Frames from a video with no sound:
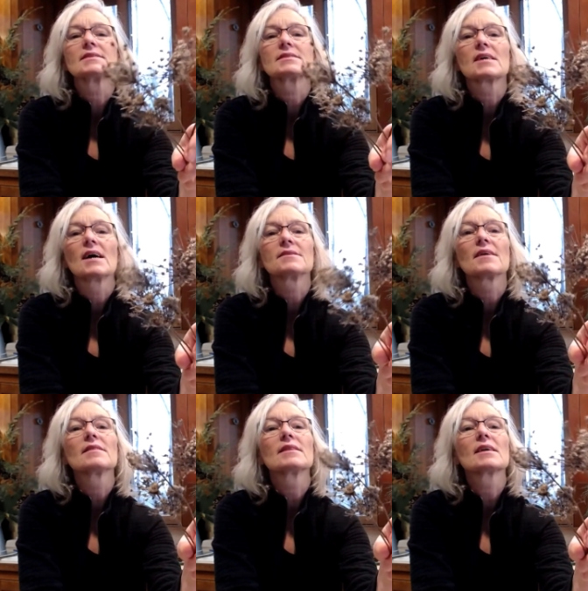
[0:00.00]
It's gotten
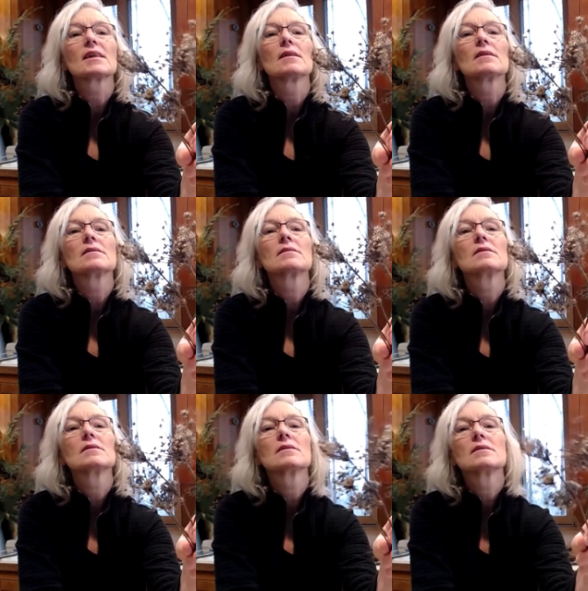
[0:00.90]
a little
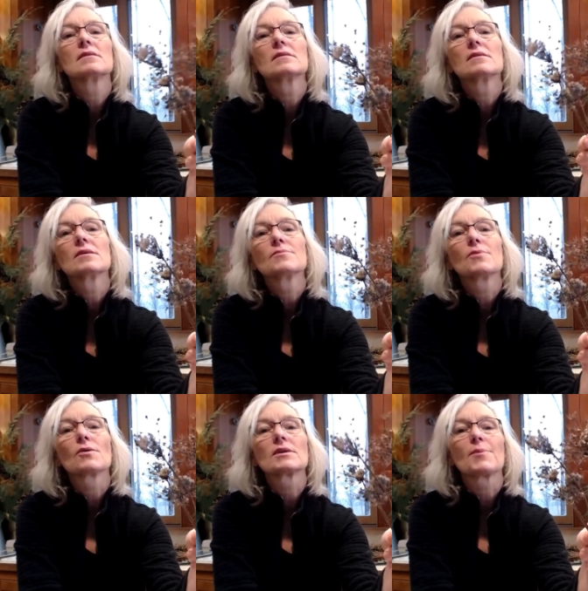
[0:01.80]

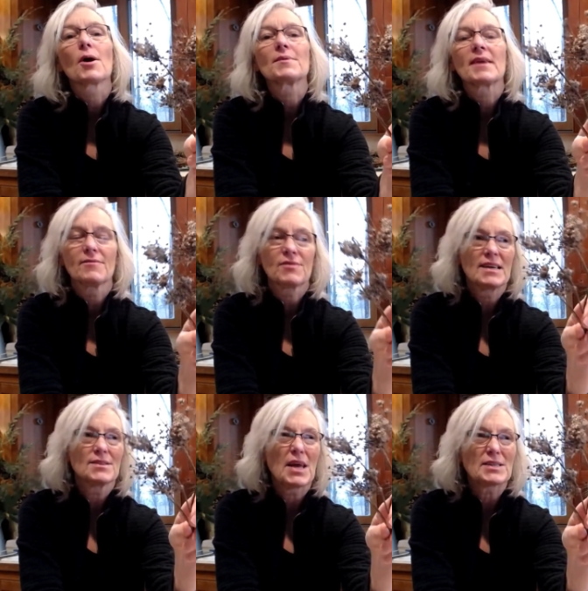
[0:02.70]
broken apart, but I've
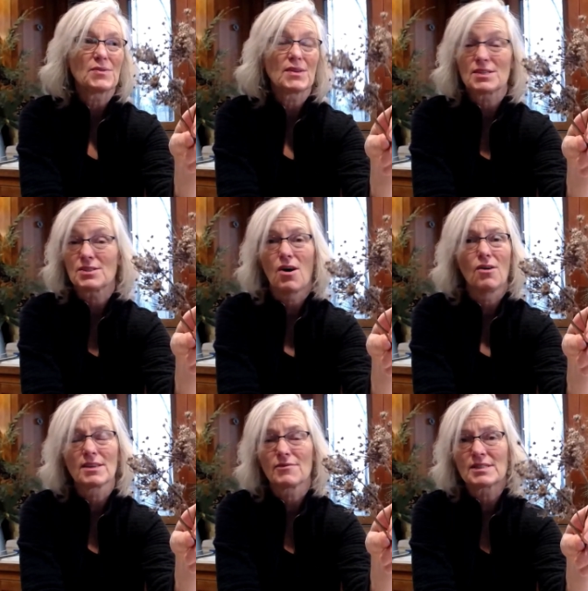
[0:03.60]
collected this in
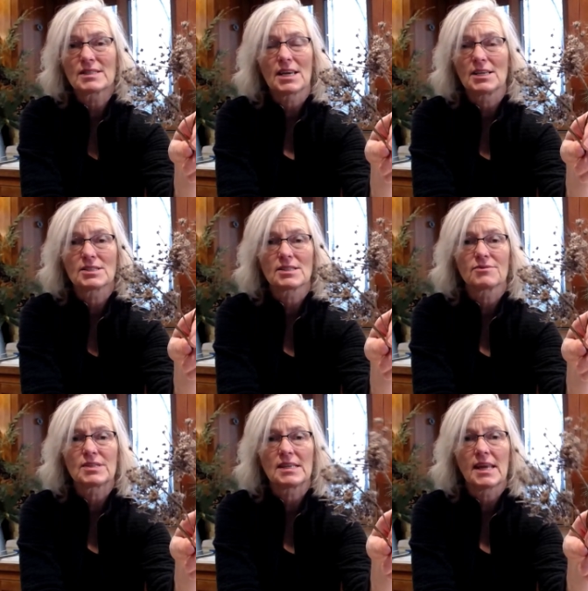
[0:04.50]
all different stages
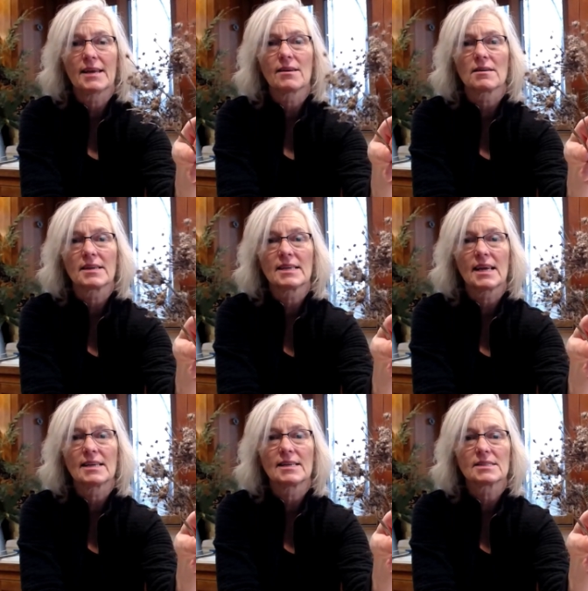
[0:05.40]
of seed head on it,
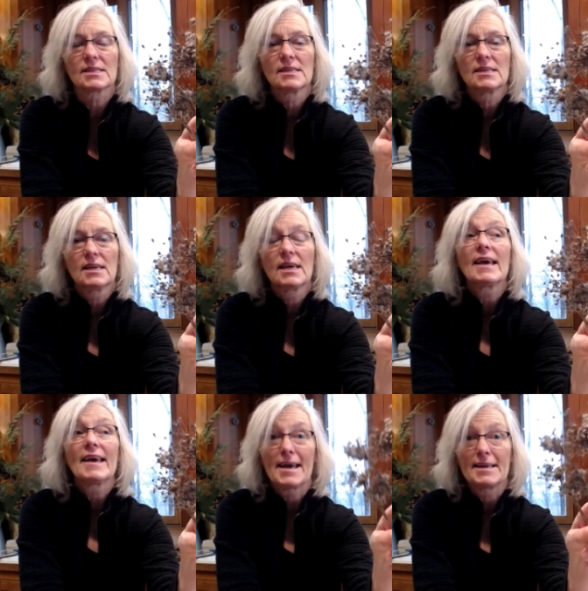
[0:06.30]

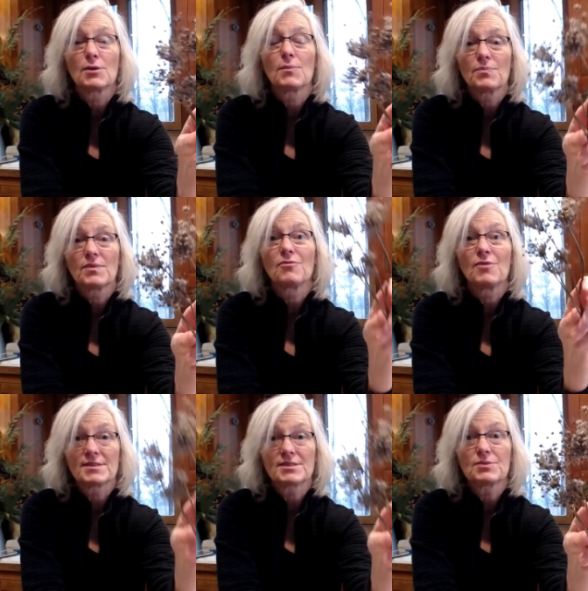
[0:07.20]
and
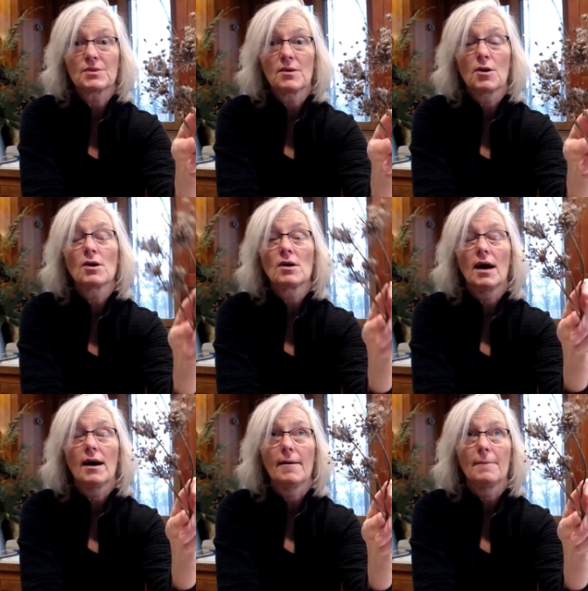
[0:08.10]
this
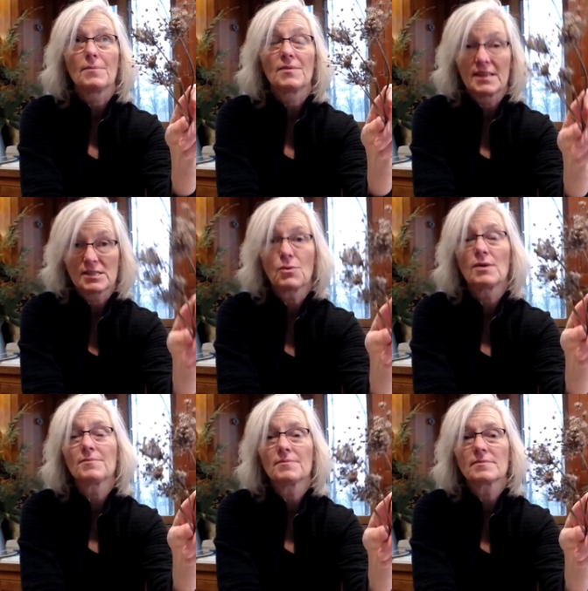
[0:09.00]

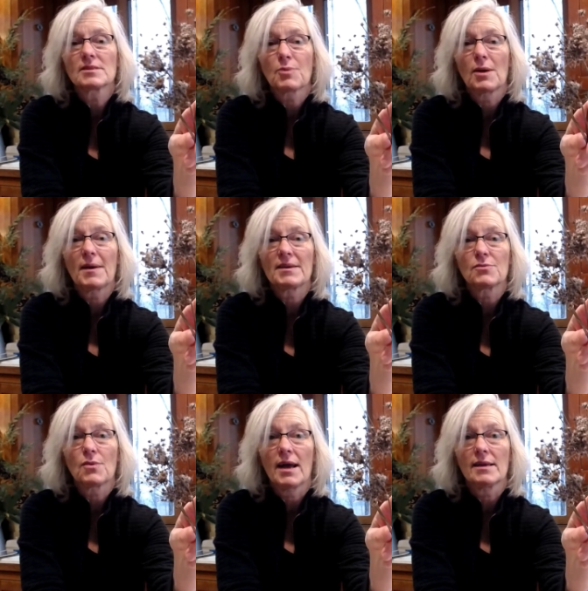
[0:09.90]
one spray
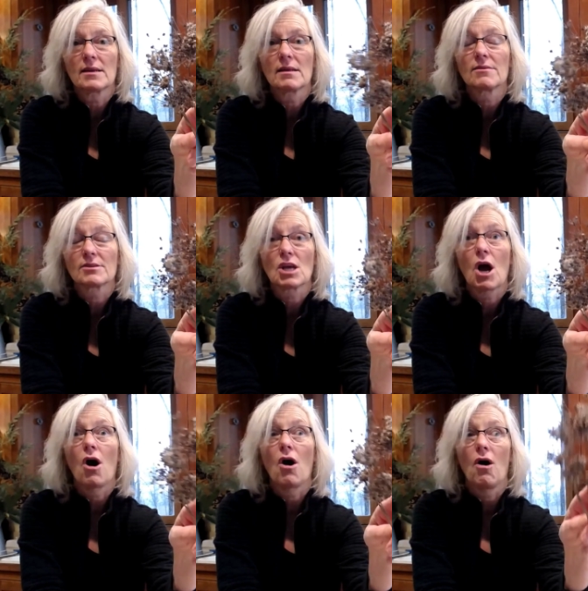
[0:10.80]
painted white looks
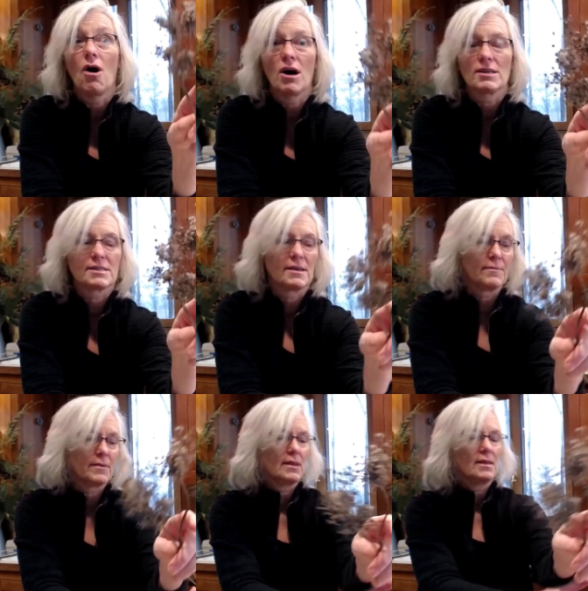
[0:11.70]
awesome.
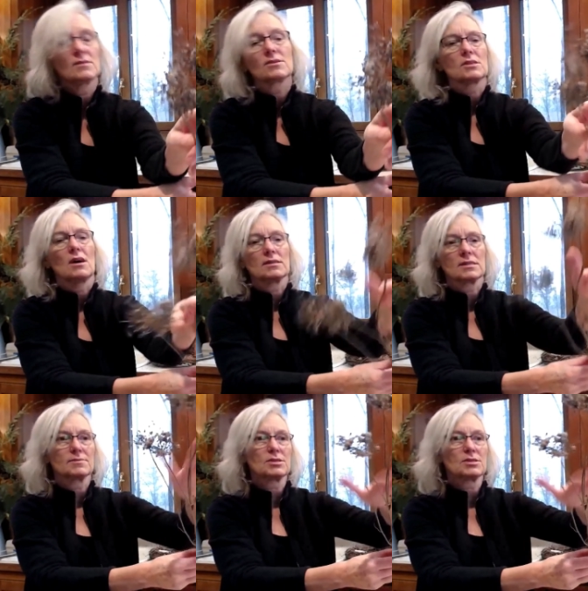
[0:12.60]
It's awesome.